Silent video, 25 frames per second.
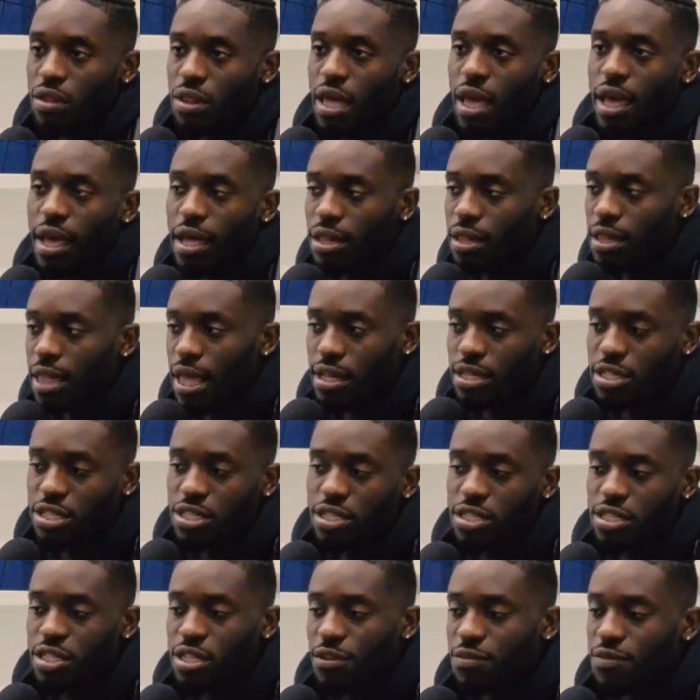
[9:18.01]
that
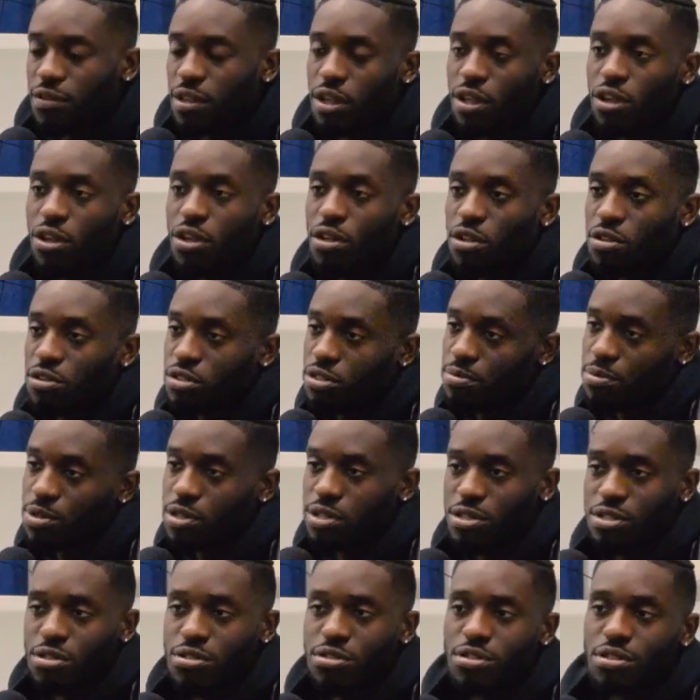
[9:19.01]
shifting in culture, but
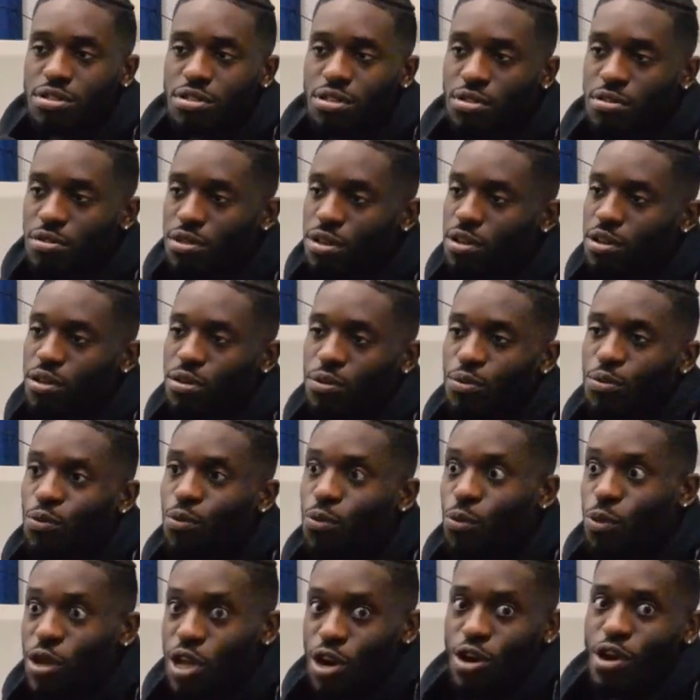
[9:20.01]
it's also, you know,
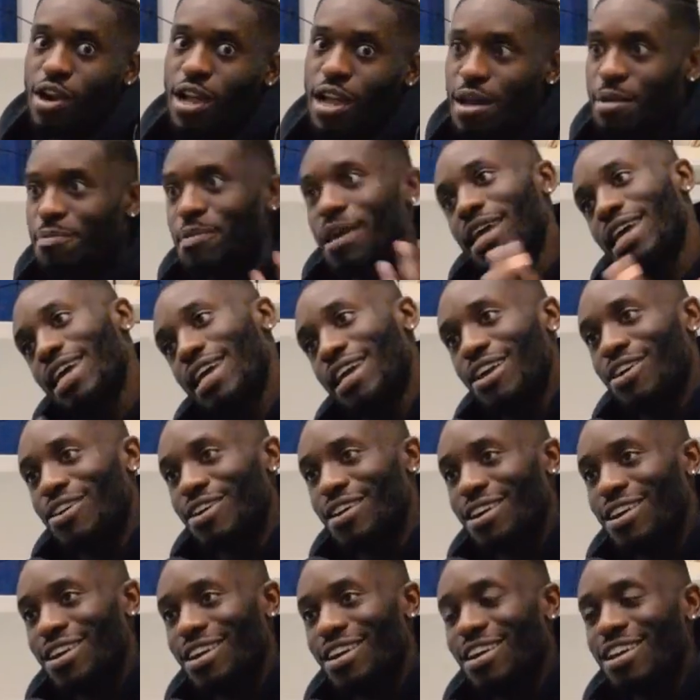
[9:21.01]
we are coming
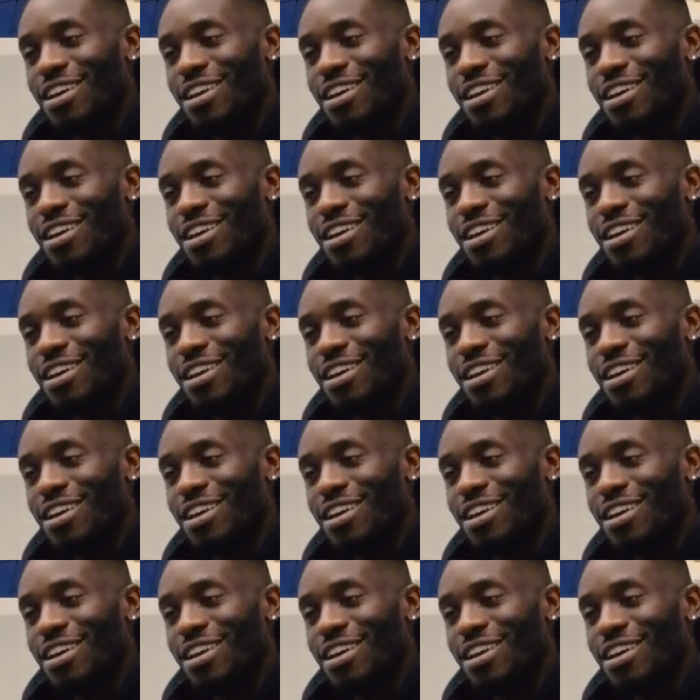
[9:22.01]
here.